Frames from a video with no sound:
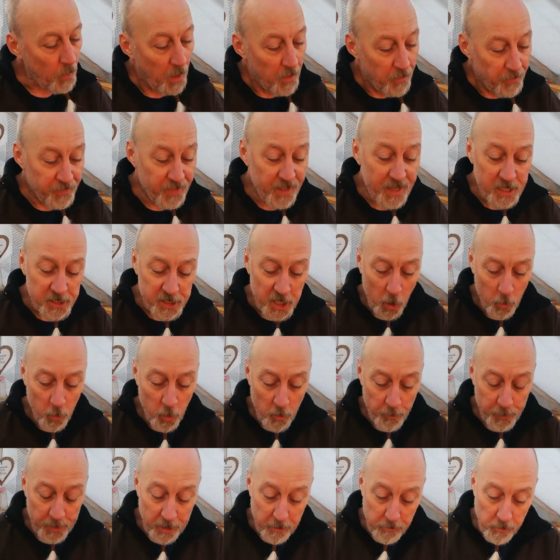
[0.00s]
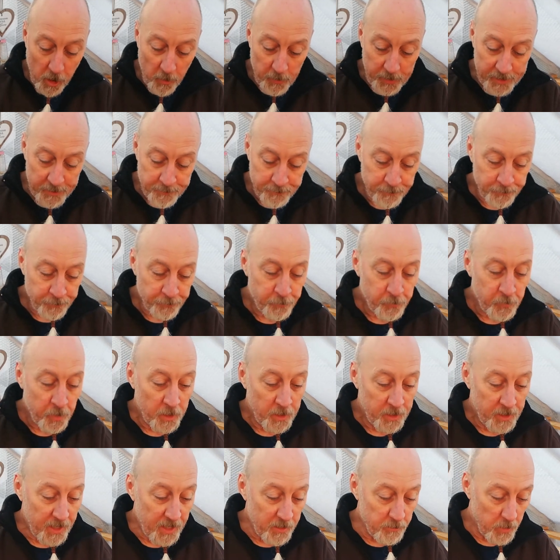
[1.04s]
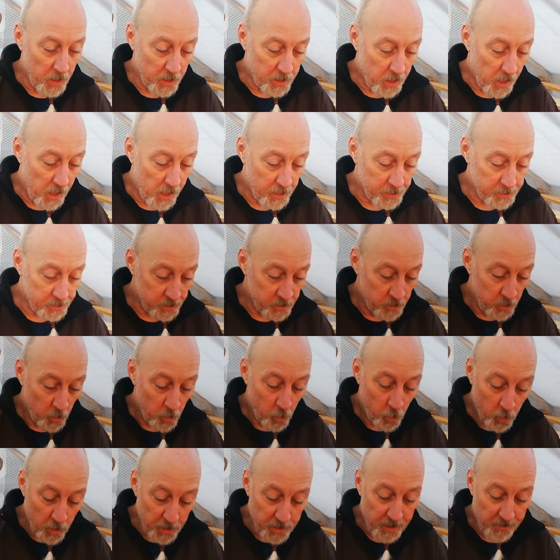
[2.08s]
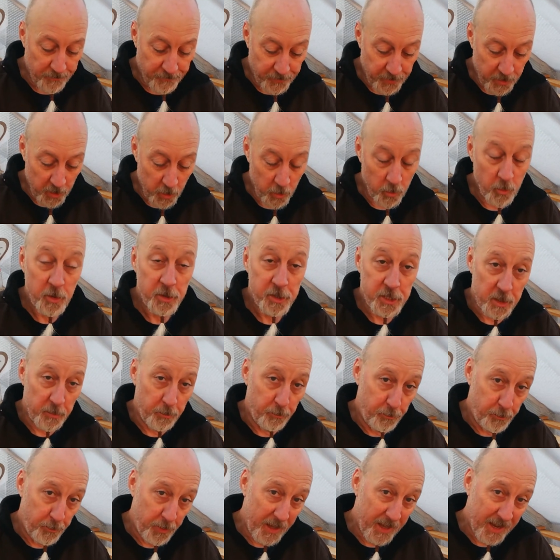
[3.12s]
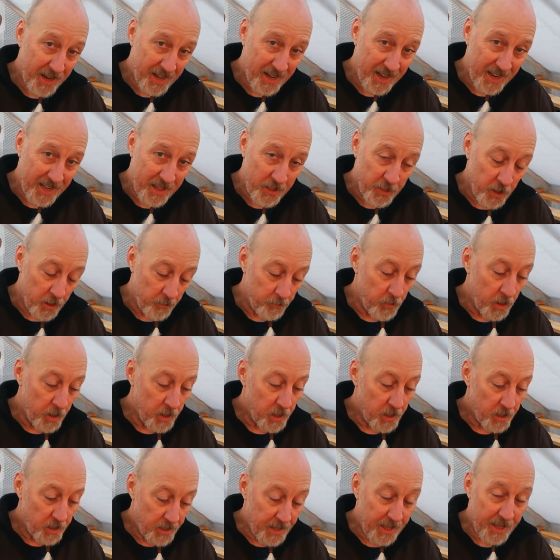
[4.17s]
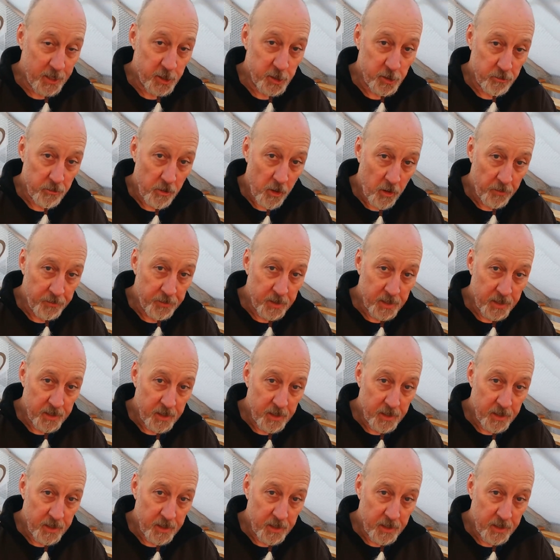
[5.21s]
These I will be growing in my garden with a view to pickling them later on